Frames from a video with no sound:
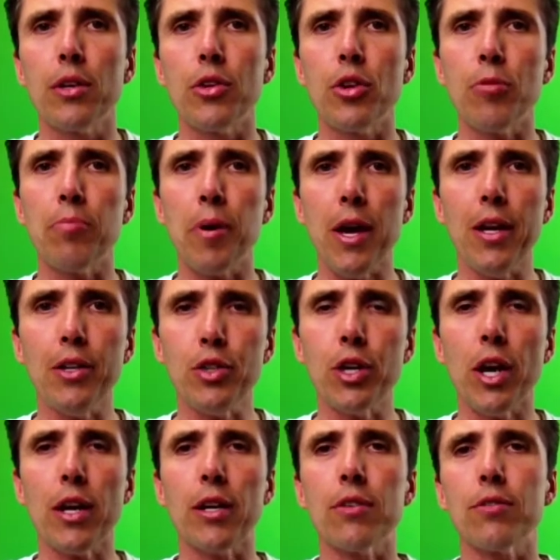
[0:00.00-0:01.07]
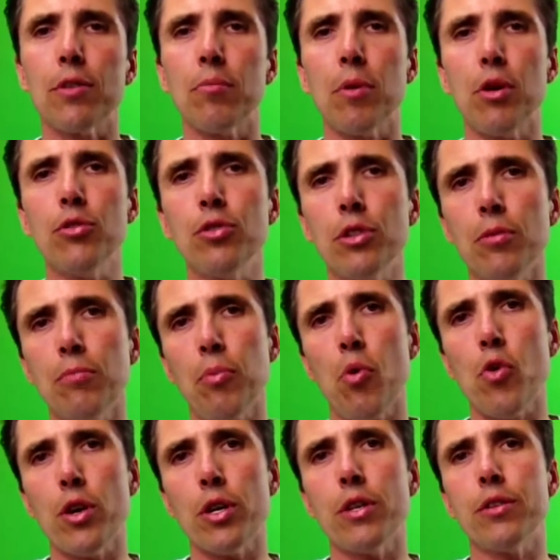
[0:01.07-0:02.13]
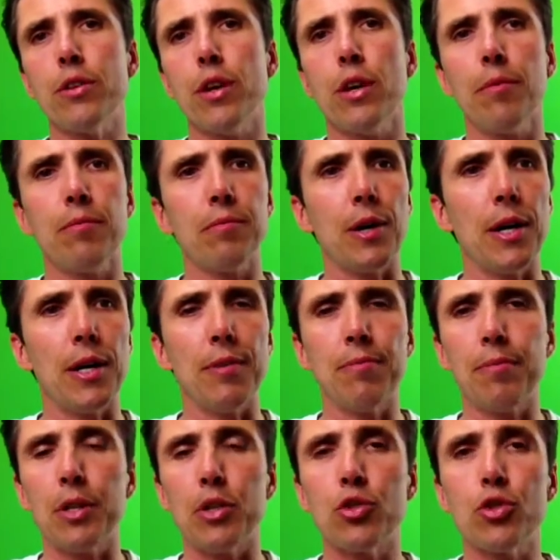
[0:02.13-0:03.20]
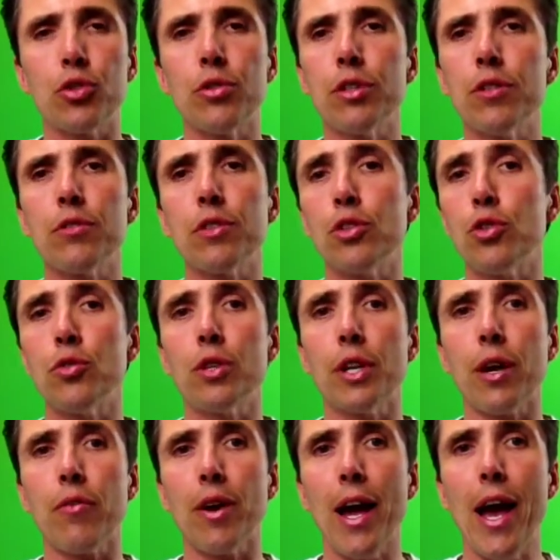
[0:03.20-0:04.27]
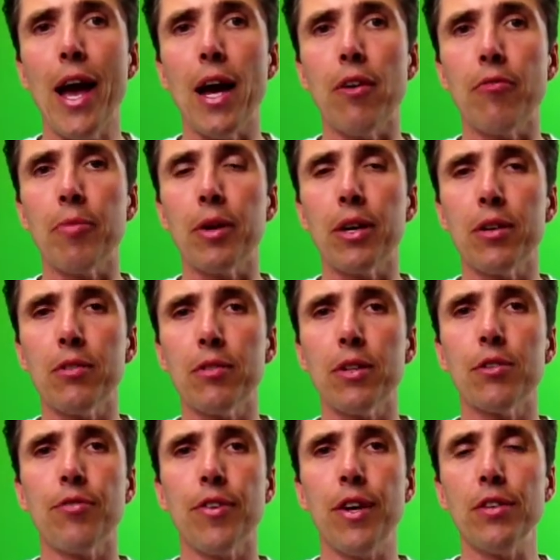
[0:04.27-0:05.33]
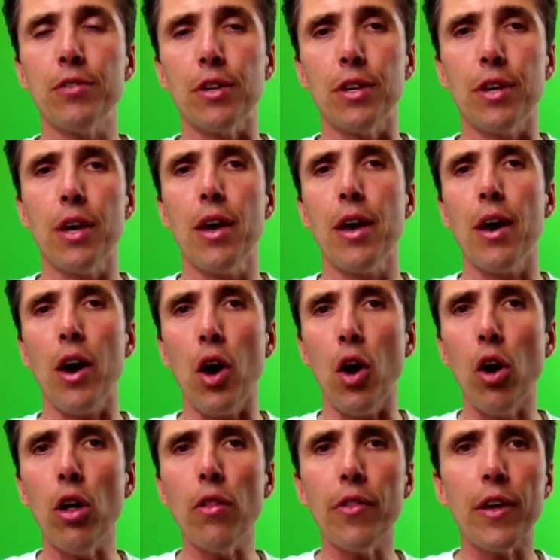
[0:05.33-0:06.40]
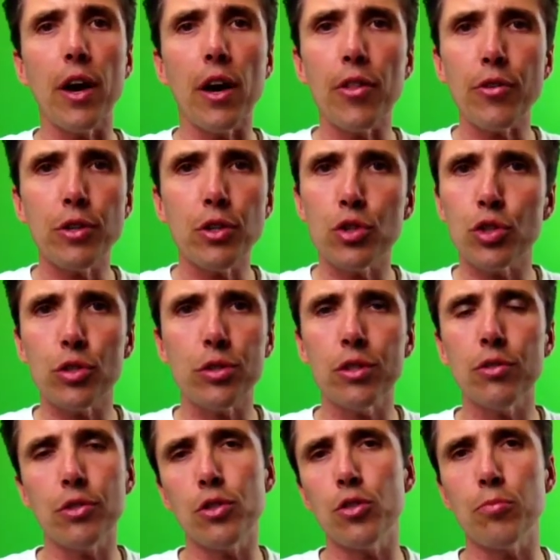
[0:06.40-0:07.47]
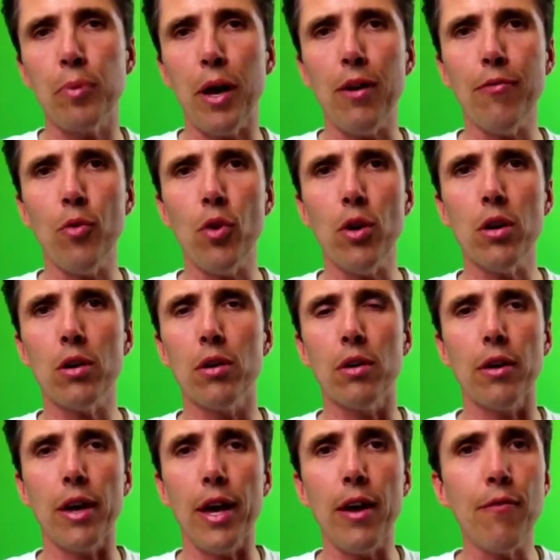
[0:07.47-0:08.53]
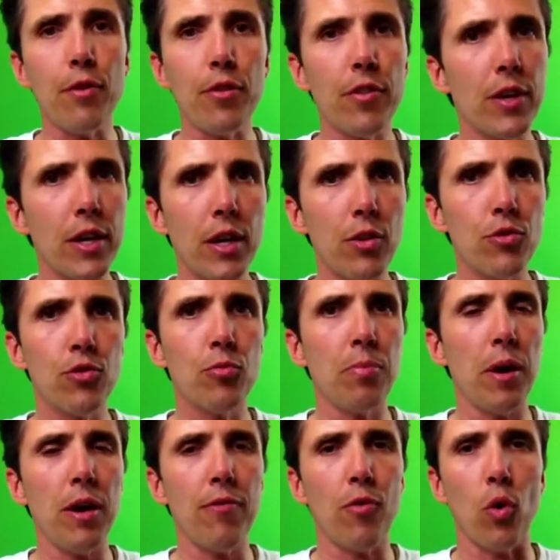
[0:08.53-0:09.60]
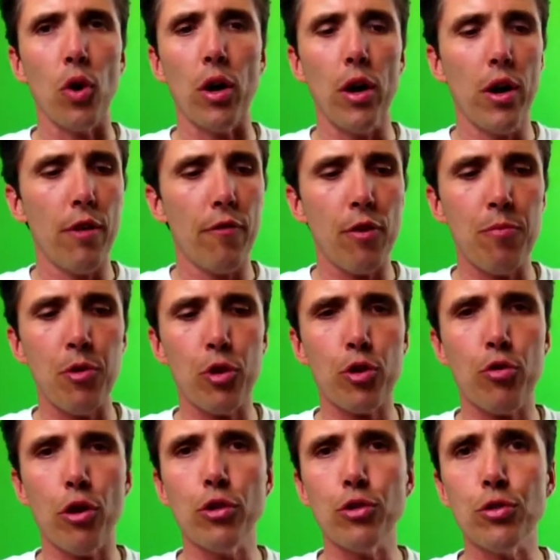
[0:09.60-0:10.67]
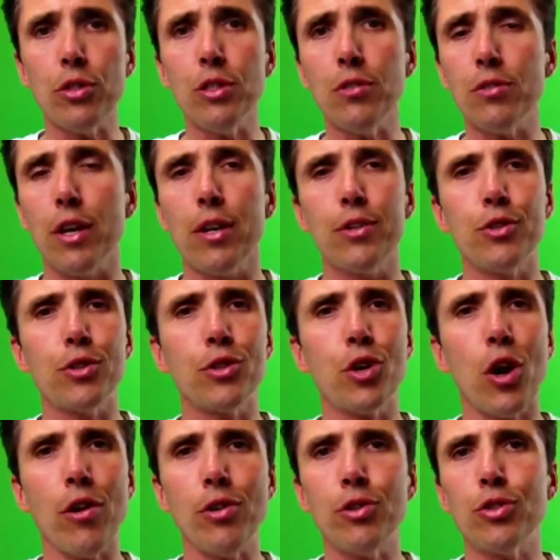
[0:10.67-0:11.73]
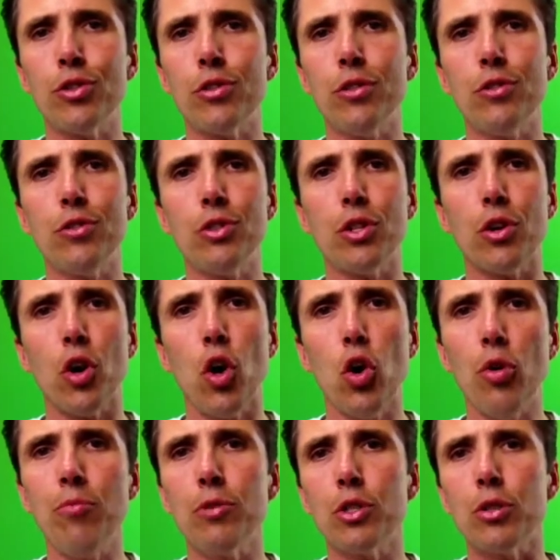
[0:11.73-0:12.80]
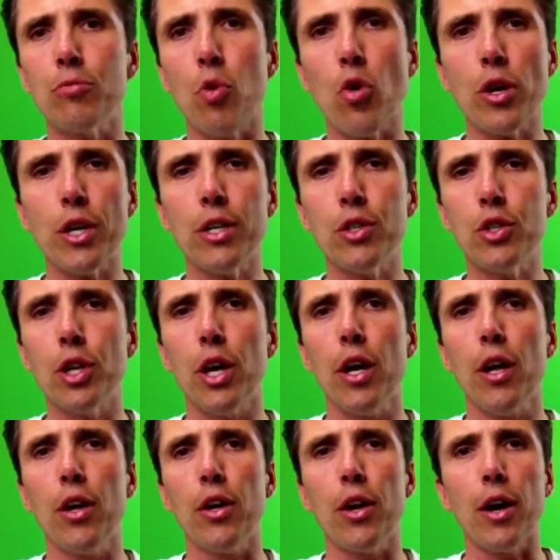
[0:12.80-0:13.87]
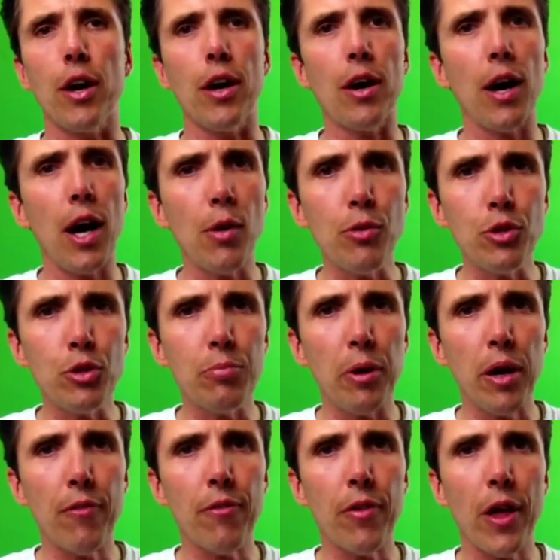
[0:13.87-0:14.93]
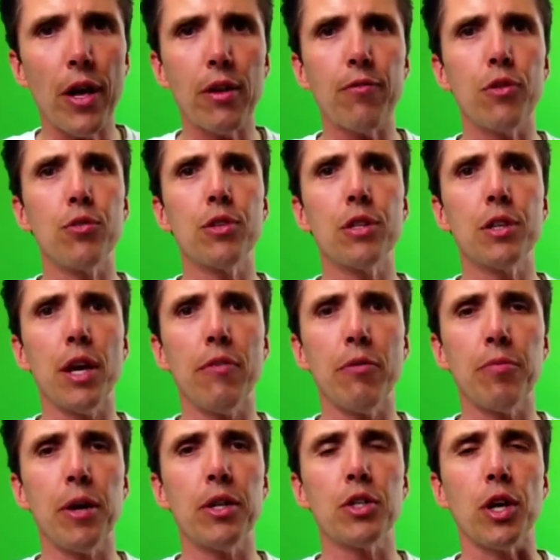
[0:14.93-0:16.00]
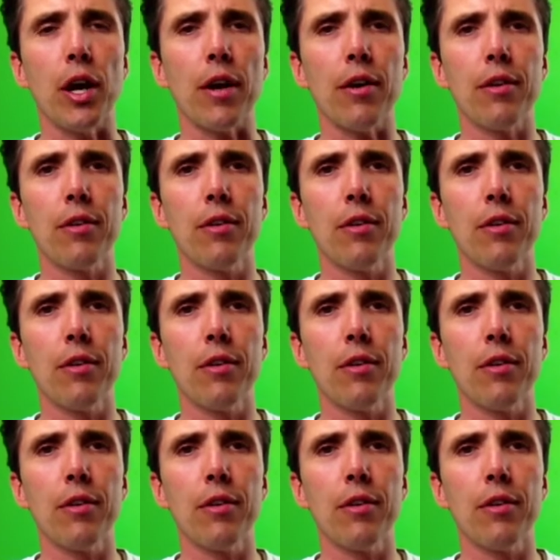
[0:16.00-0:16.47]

Your paycheck is the most important uh, insurance that you could ever have because let's face it, all the other insurance that you pay for, everything else you pay for, from your groceries to your car insurance to your home to your mortgage, how would you pay for that if you didn't have a paycheck?